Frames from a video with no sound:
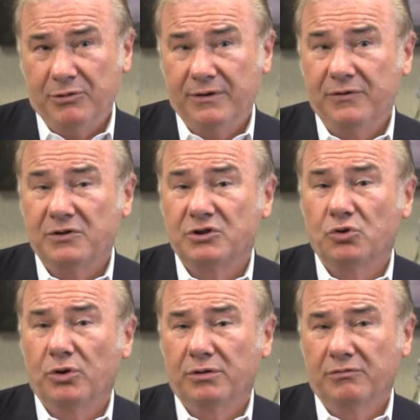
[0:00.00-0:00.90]
But if you
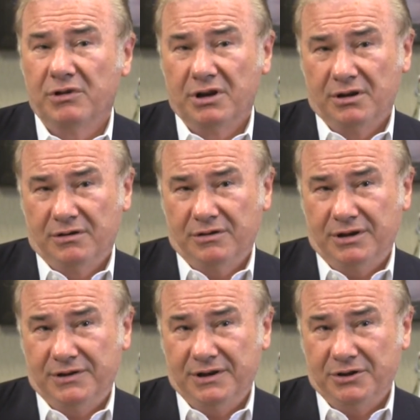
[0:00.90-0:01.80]
shorten the
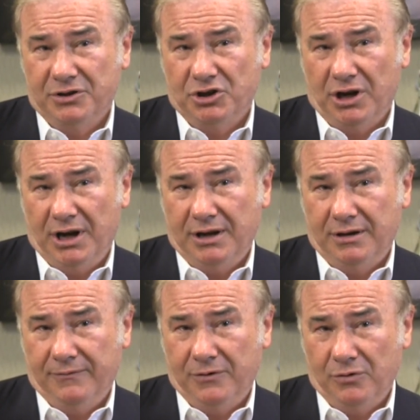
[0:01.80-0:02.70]
decision chain,
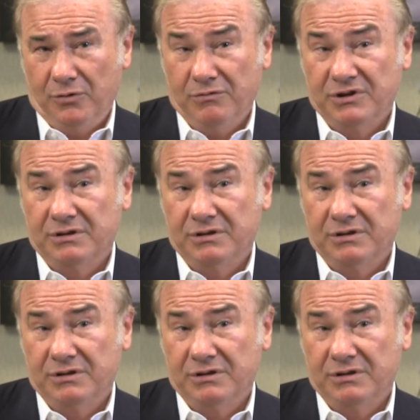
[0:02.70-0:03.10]
and if you